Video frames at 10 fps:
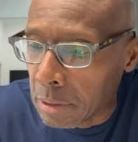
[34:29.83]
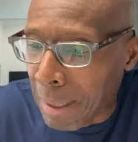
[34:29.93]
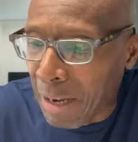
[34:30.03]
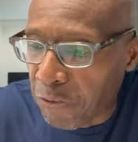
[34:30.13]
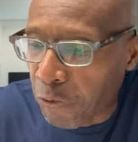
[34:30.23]

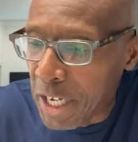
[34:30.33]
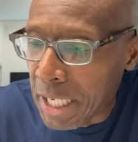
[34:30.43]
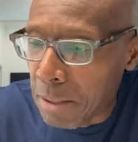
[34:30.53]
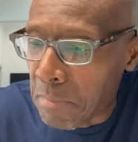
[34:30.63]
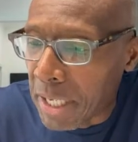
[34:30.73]
By
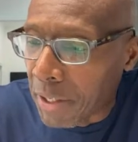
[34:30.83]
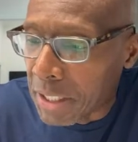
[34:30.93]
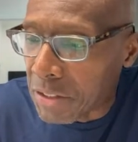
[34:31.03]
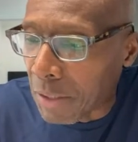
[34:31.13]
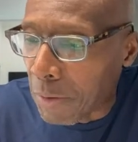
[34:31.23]
freeing
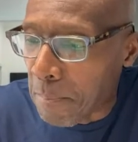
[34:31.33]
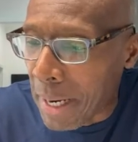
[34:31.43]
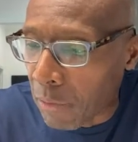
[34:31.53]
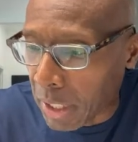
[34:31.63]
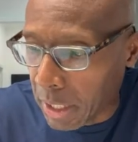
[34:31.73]
millions of
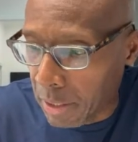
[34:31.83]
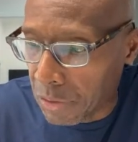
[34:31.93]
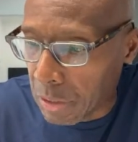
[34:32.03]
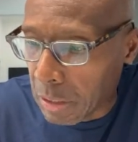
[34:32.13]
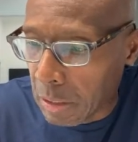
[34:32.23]

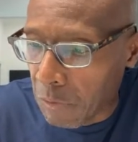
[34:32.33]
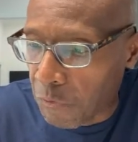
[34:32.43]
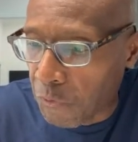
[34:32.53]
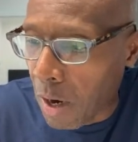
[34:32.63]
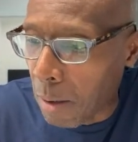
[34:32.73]
Americans
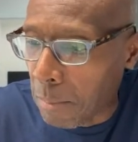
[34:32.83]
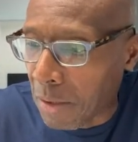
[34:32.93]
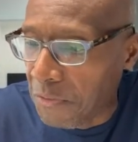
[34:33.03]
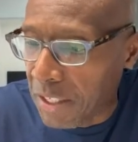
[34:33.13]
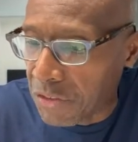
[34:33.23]

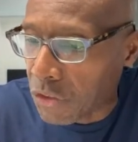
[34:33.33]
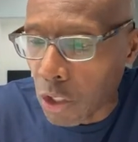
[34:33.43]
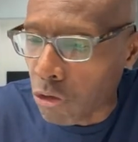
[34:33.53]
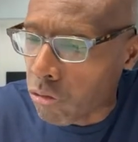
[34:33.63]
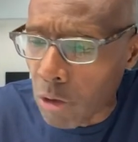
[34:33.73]
from
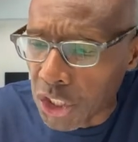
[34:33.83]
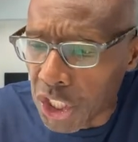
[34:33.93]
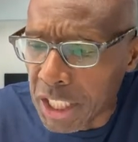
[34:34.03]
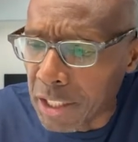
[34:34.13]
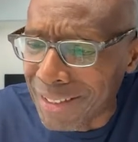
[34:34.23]
this
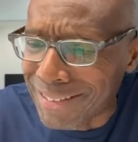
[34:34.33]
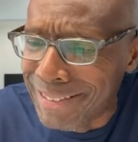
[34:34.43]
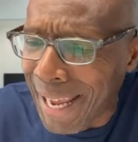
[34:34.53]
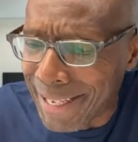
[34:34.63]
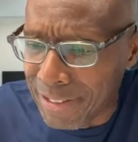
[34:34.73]
crushing
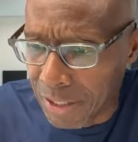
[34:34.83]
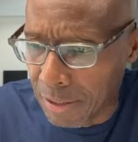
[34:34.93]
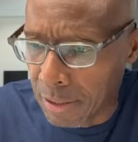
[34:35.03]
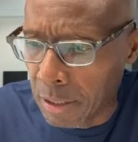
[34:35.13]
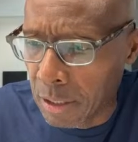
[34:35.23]
debt,
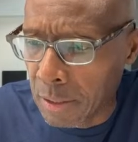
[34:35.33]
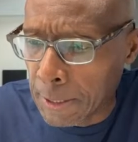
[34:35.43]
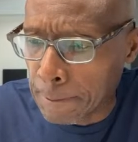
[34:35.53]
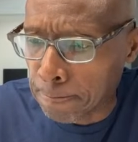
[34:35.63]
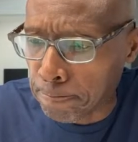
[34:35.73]

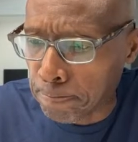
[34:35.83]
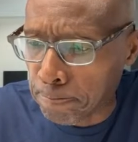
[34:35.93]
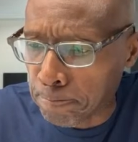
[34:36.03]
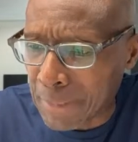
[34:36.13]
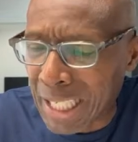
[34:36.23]

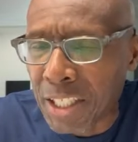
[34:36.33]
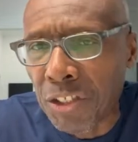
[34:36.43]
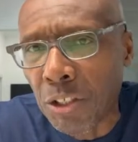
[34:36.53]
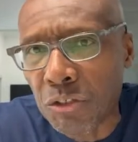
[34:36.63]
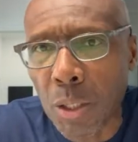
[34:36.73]

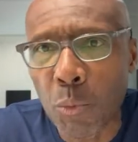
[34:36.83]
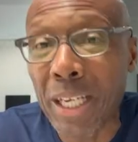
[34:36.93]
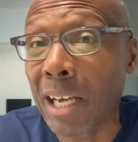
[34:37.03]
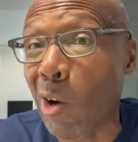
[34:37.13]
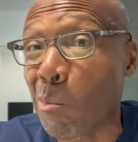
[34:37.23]
you know something, we
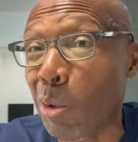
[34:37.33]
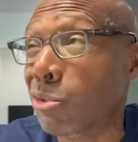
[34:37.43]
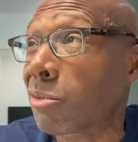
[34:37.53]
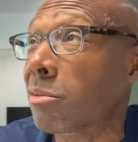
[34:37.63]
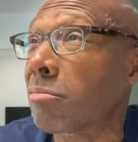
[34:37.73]
got
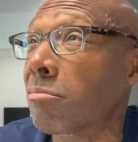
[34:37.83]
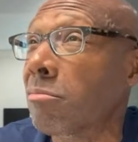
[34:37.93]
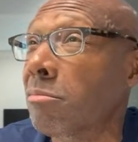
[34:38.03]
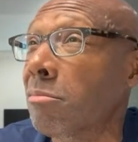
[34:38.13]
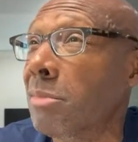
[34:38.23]
almost
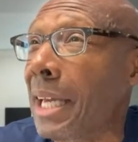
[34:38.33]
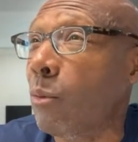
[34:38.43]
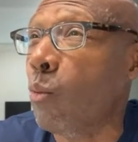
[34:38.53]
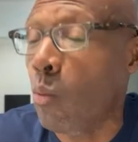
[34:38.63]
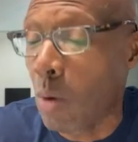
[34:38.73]
like,
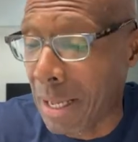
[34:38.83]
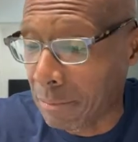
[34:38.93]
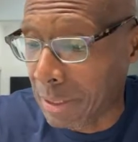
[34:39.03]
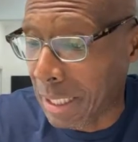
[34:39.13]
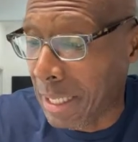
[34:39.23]

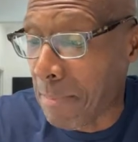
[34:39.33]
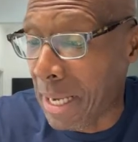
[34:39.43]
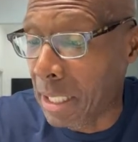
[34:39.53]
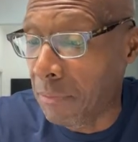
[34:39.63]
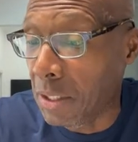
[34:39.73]
and they
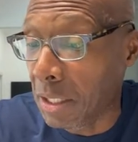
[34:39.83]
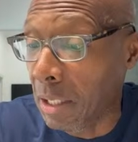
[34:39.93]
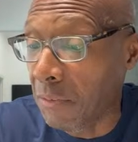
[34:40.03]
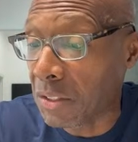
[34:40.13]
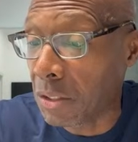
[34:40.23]
may give it
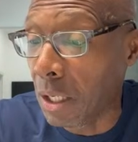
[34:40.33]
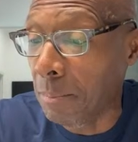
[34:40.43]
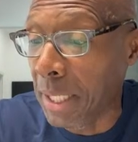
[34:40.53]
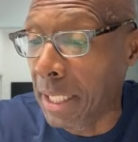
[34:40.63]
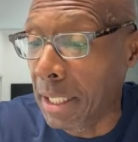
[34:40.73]
give us the
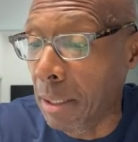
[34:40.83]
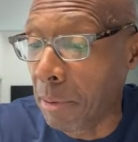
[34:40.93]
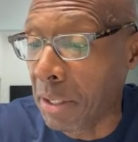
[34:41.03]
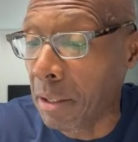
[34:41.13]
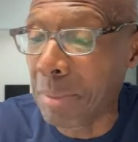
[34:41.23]
updated
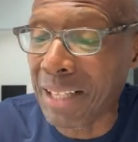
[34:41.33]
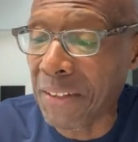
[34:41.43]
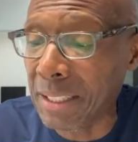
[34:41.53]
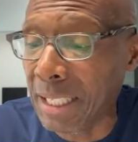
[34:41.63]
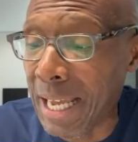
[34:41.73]
number here, but I
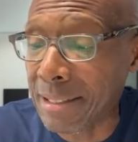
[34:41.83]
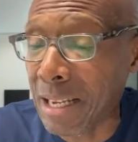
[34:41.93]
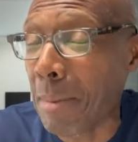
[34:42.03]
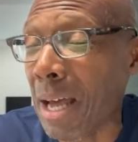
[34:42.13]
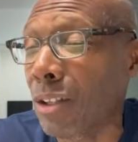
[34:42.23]
think the last
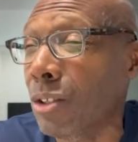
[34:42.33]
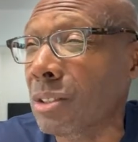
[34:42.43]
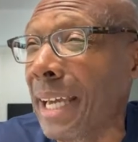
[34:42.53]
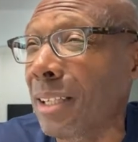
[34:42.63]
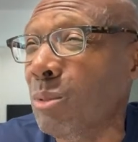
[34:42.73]
time I
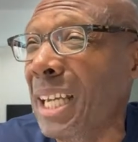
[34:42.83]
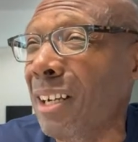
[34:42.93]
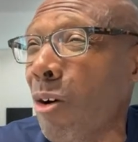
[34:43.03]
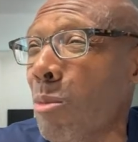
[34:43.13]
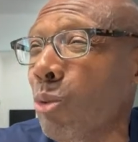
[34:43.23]
looked at it, we had
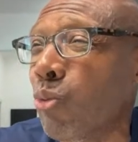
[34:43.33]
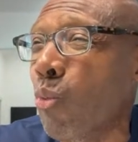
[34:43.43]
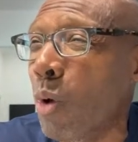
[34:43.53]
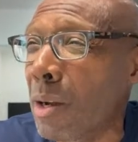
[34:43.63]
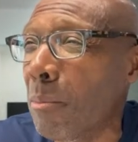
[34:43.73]
almost
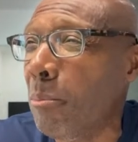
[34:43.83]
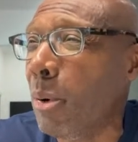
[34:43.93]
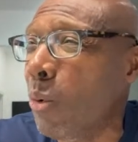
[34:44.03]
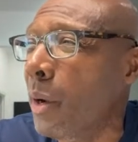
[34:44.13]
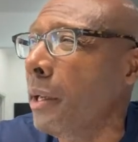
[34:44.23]

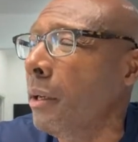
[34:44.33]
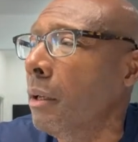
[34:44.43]
point.